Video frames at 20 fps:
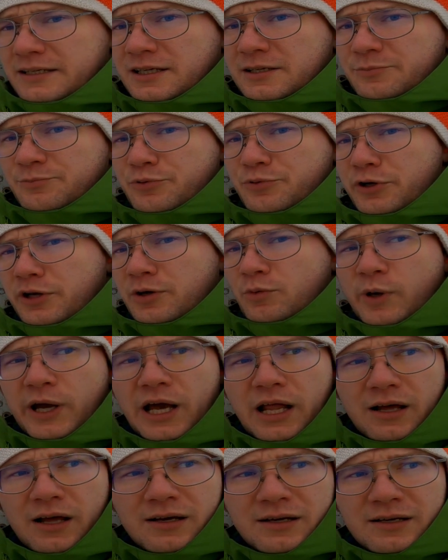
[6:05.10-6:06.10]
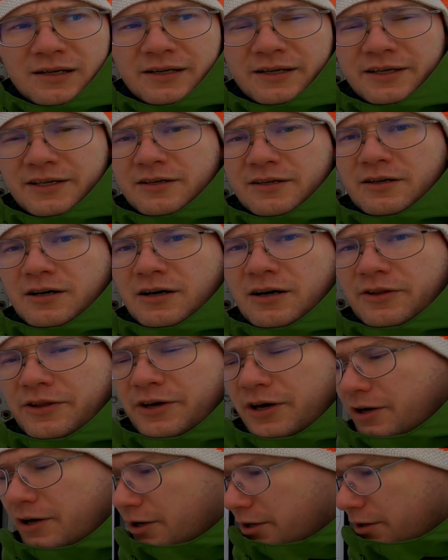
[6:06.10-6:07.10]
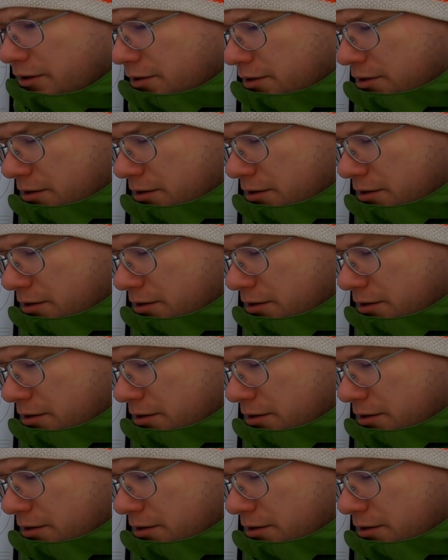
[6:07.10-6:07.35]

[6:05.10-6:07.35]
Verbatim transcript: did pretty well. You know, the